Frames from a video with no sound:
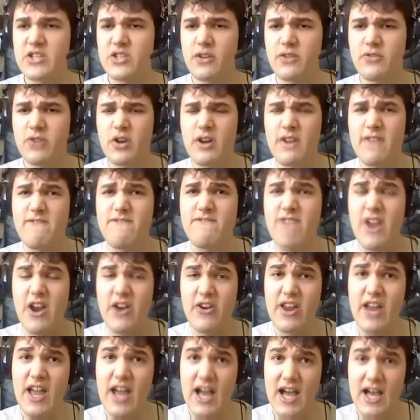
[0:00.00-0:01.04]
if you're on a
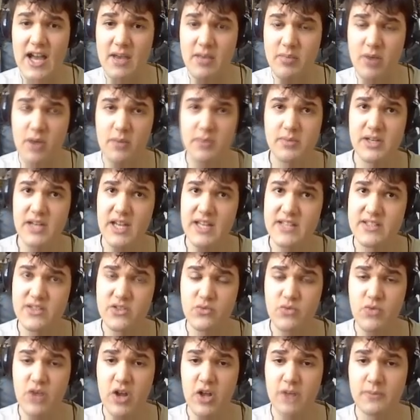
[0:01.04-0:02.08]
very high populated
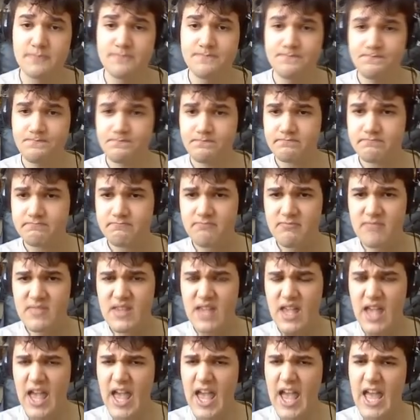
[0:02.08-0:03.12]
realm
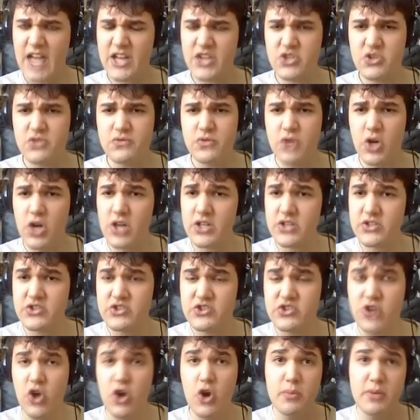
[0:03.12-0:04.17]
and you've got
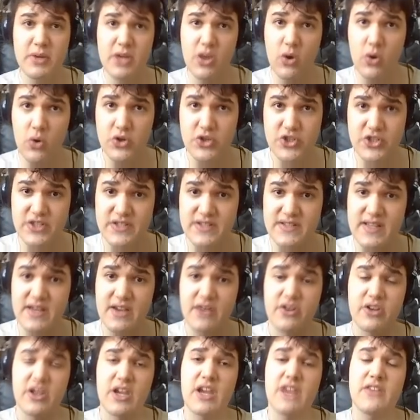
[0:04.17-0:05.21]
so many auctions there,
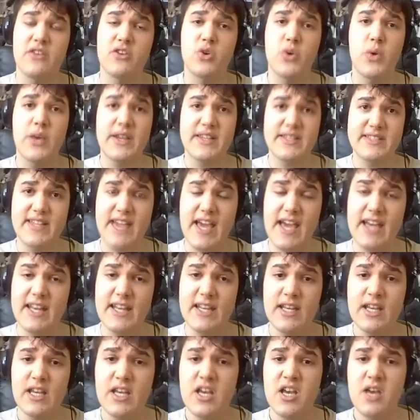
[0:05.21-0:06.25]
okay, the quick scan,
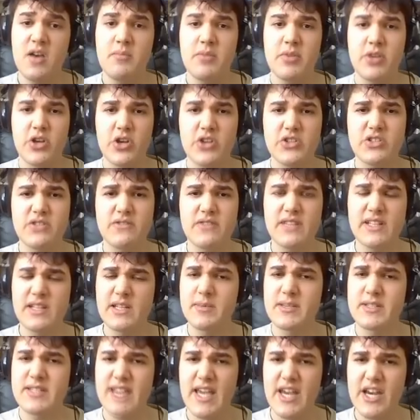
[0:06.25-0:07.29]
because of the
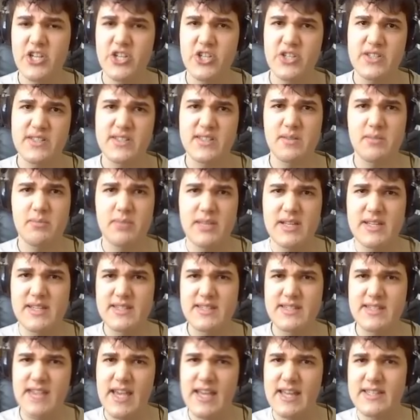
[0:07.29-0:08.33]
limitations that Blizz
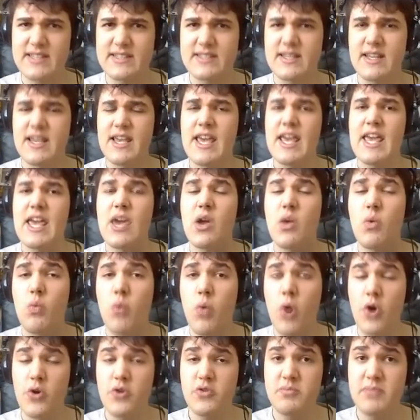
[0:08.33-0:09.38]
sets, it
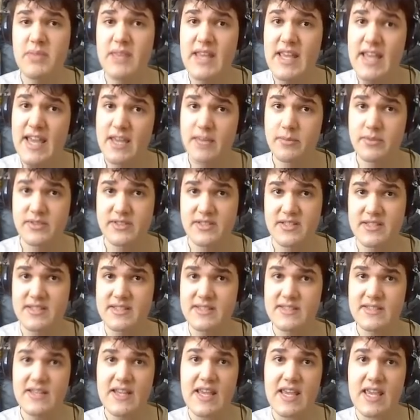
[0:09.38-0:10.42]
won't be able to
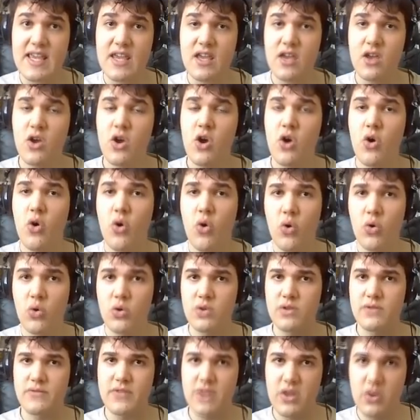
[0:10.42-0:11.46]
see all
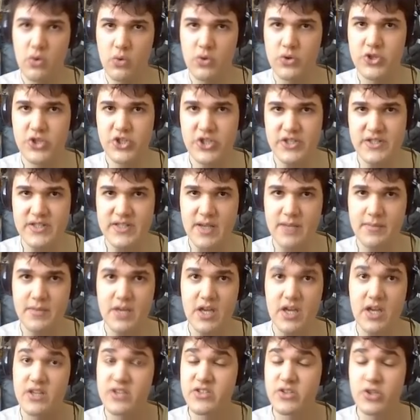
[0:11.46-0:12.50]
of the auctions up there
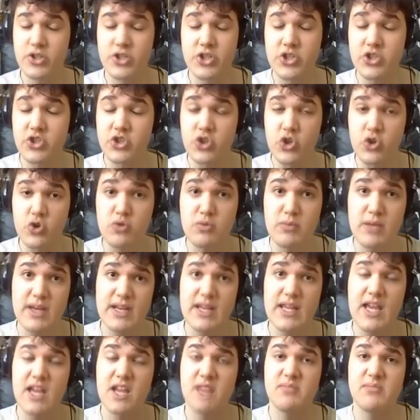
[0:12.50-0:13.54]
because there are just too
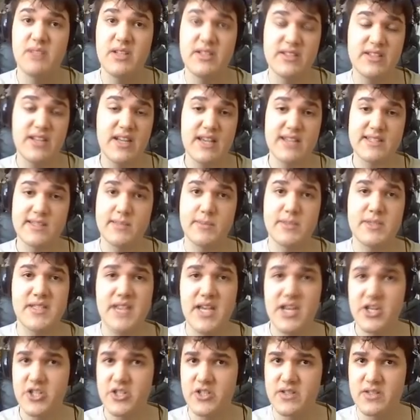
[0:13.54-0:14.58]
many, and Blizzard has
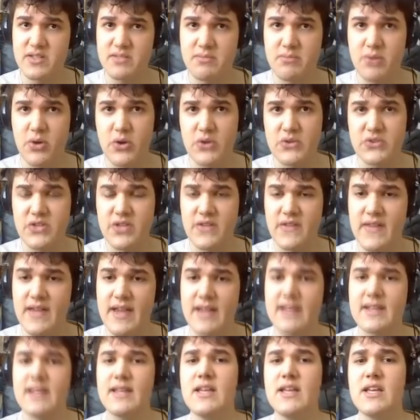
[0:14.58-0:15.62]
limitations imposed on that.
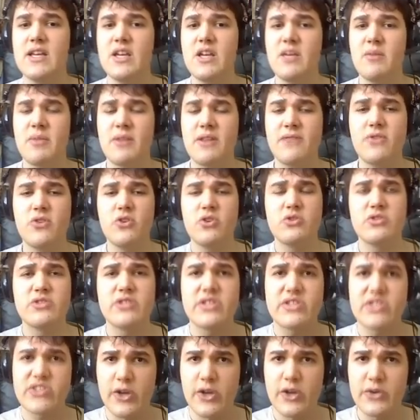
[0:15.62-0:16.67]
But if you use the
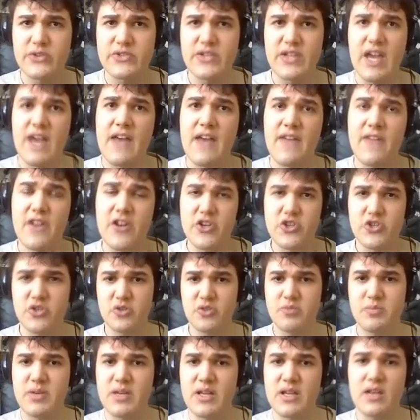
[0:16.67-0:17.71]
slow scan, then it
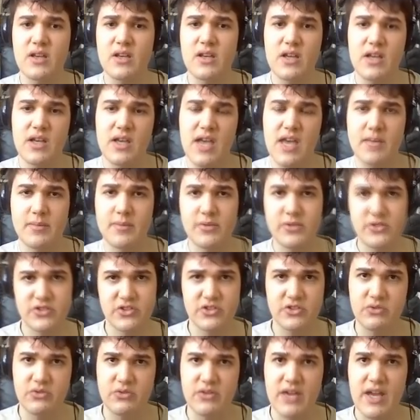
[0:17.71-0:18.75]
should be able to
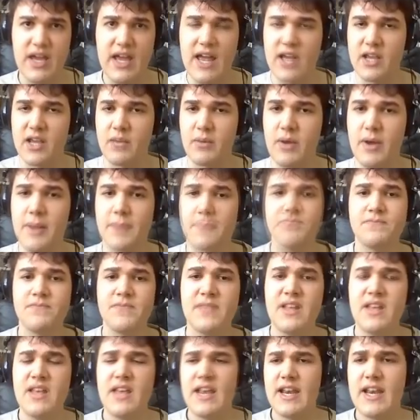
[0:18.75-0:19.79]
do that anyway.
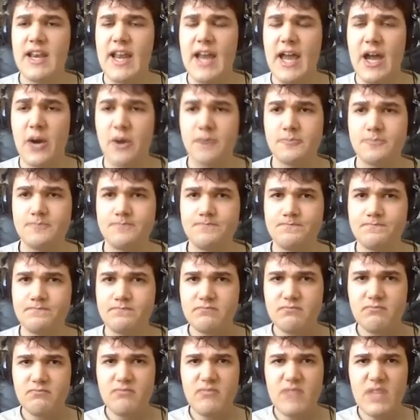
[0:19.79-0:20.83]
Now,
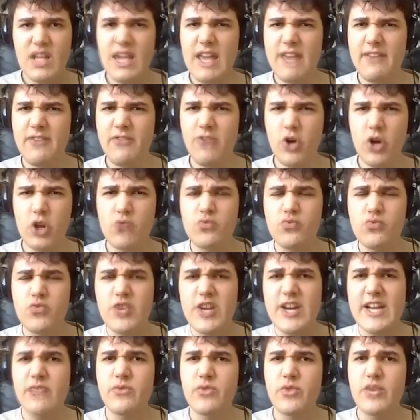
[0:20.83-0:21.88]
if you're on a
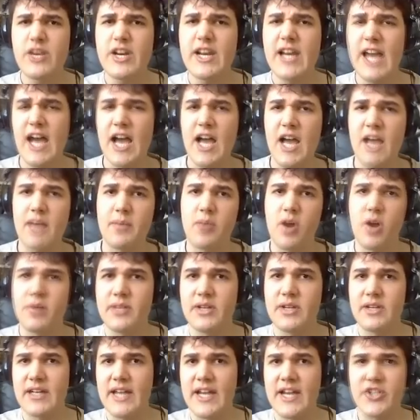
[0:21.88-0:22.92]
really high
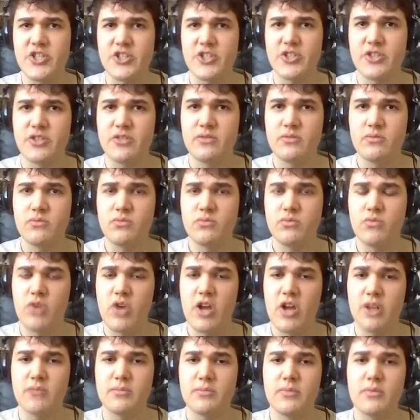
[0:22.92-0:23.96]
population
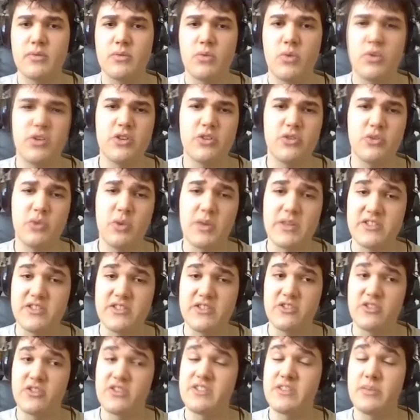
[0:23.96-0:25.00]
realm, what you'll want to
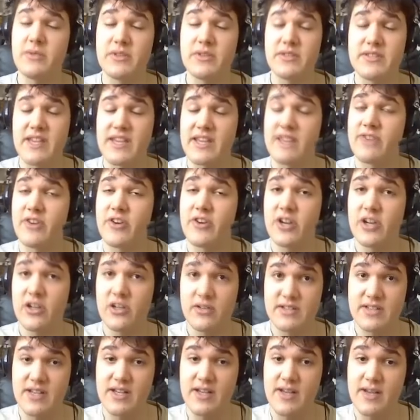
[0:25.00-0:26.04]
do, because it will take a very
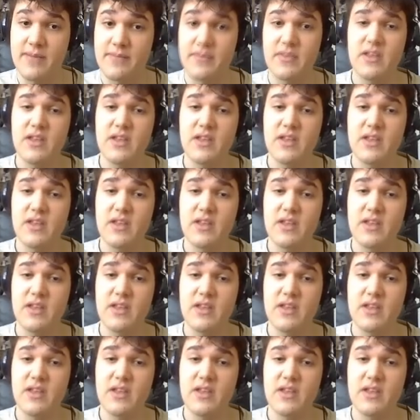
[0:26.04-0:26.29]
long time,